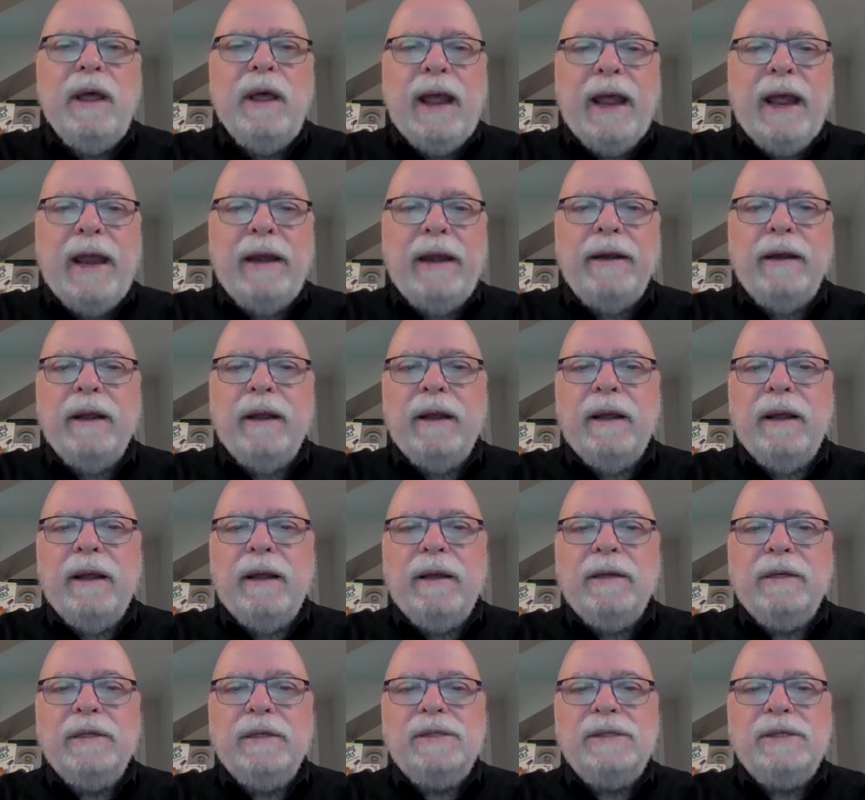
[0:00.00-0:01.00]
And
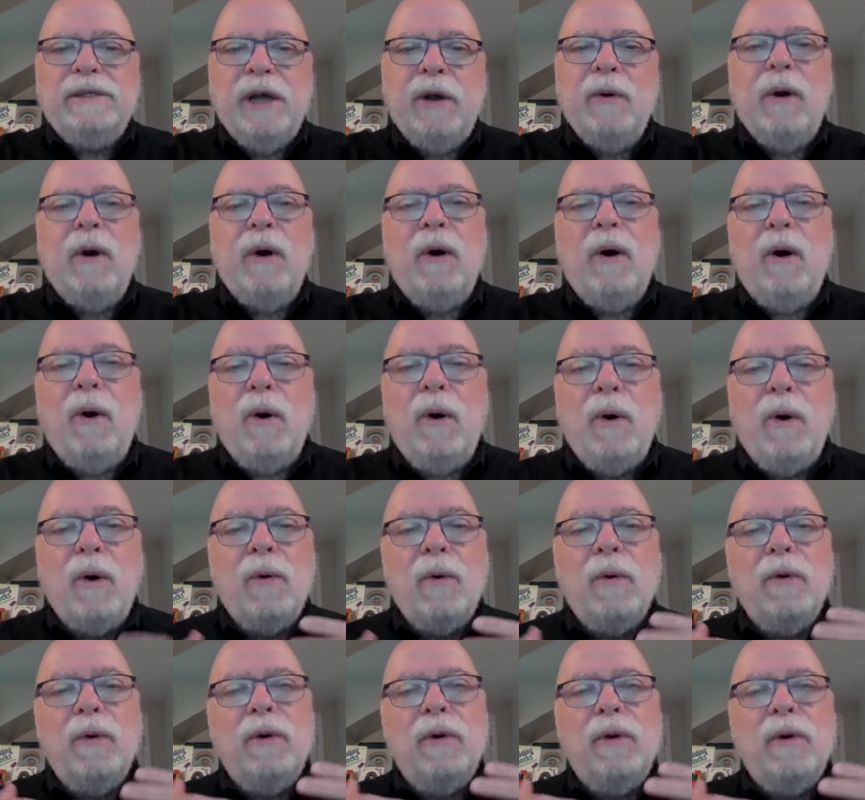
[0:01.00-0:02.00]
so
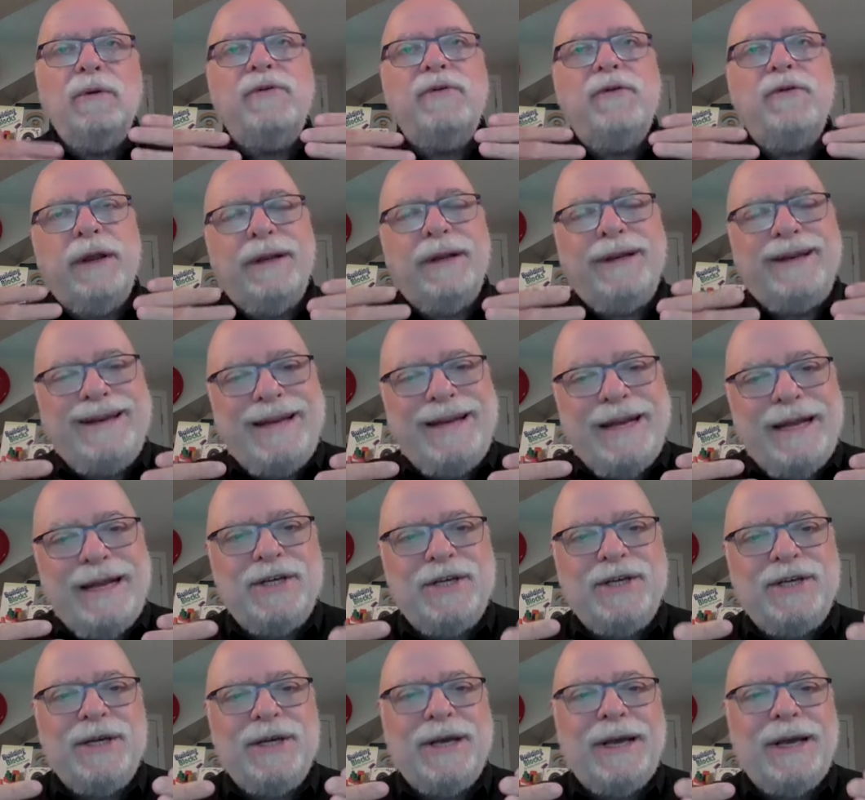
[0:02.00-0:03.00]
oral
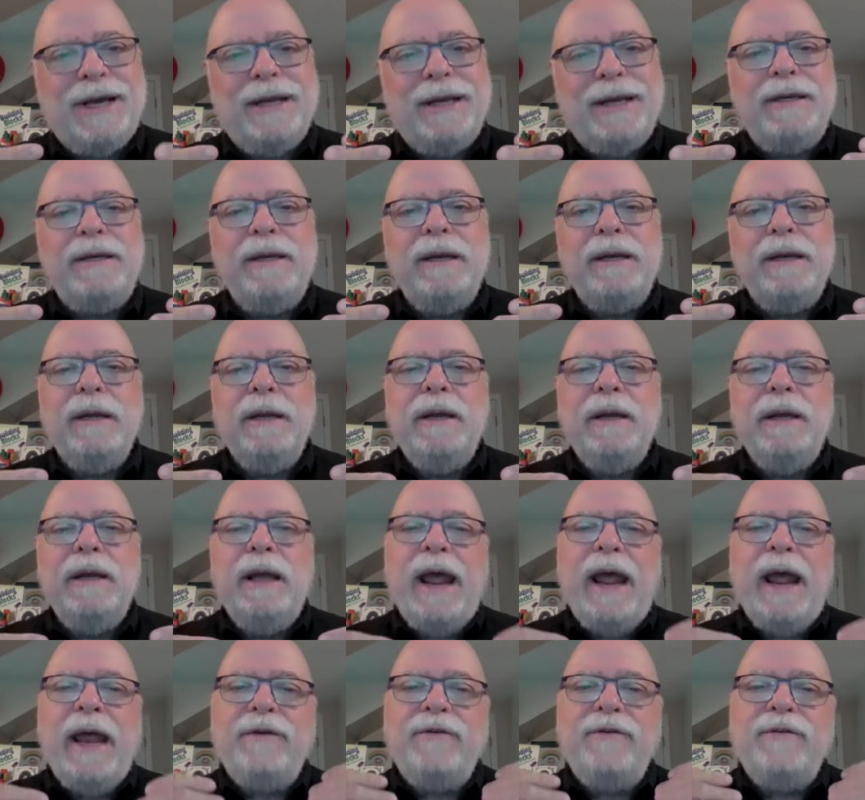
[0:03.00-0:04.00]
tradition
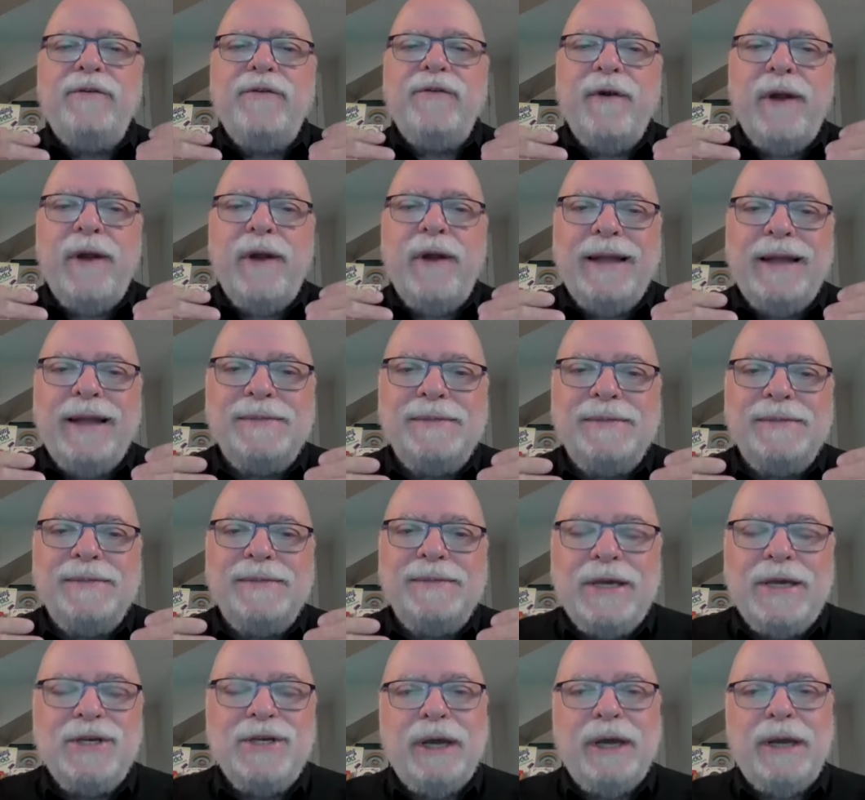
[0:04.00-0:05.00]
and
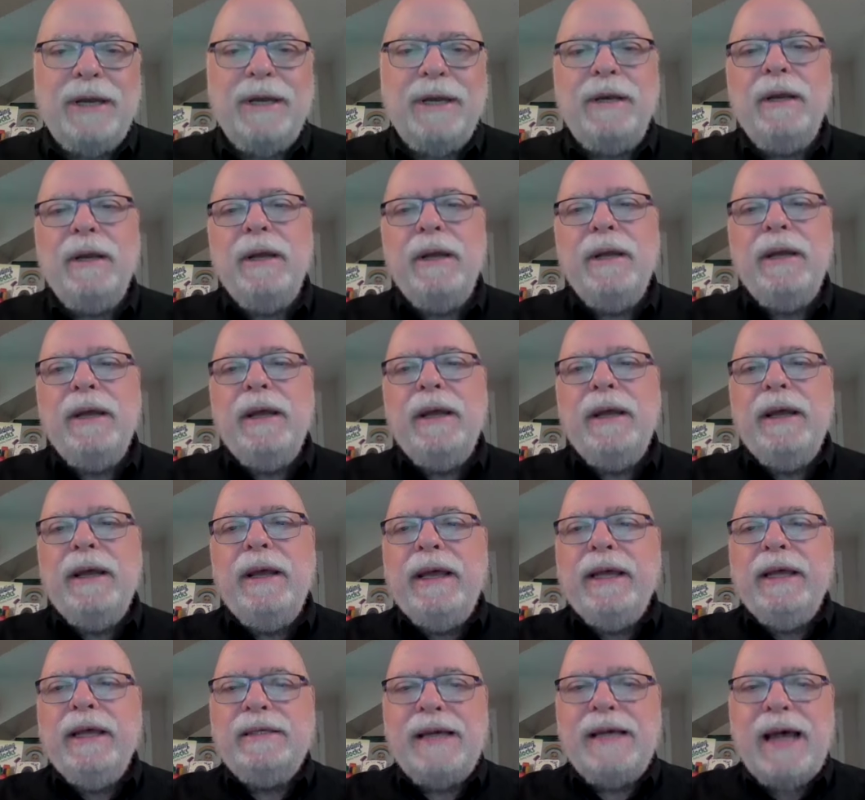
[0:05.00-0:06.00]
transmission
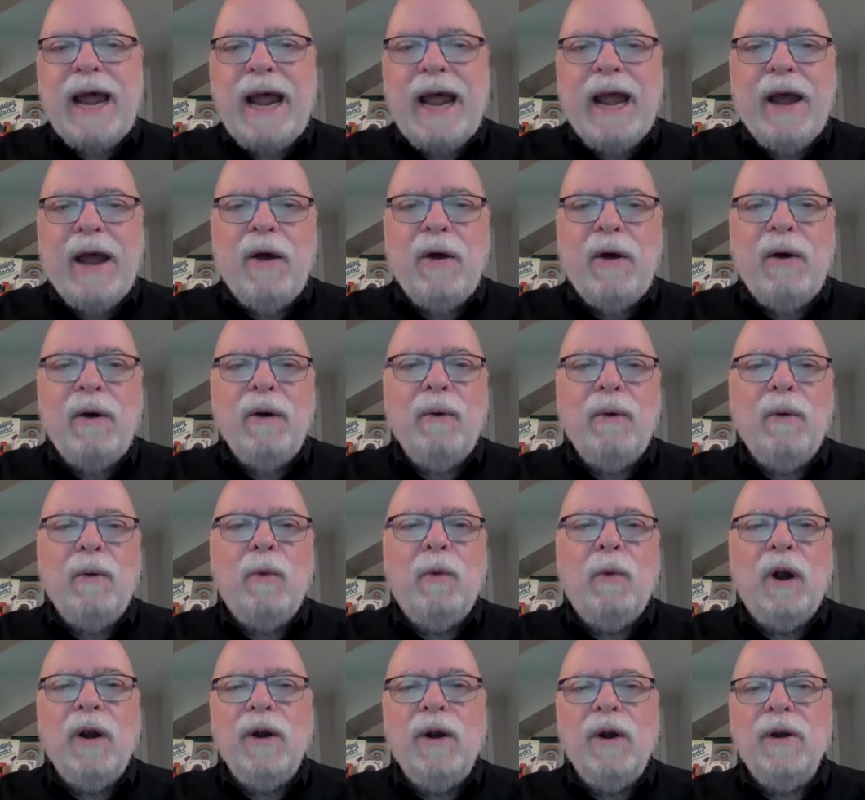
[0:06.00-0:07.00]
is how
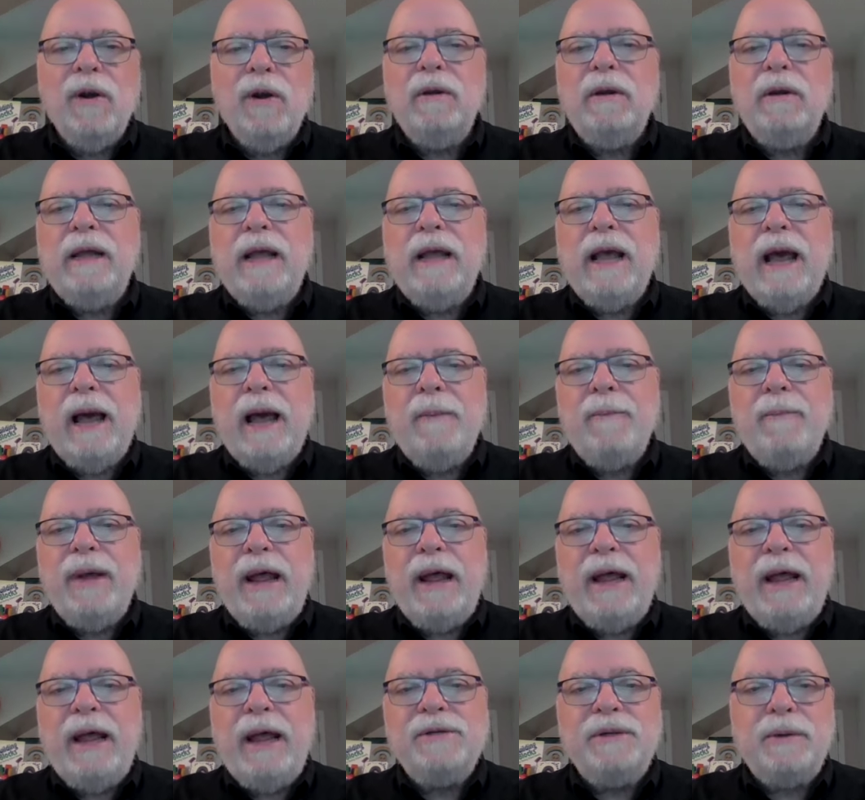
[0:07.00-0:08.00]
word got
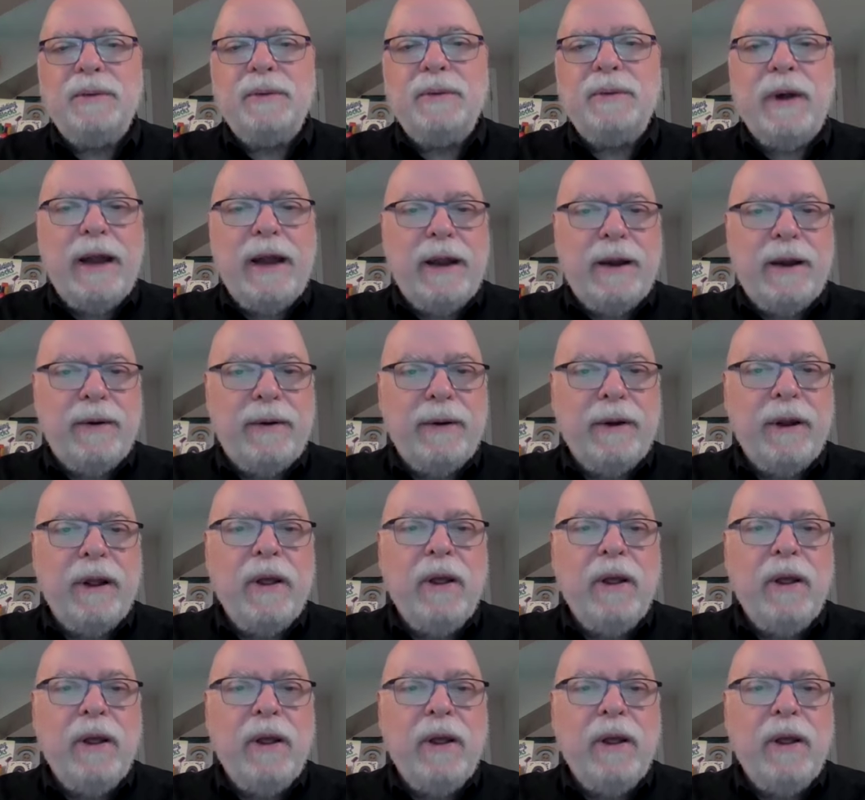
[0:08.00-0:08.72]
passed around.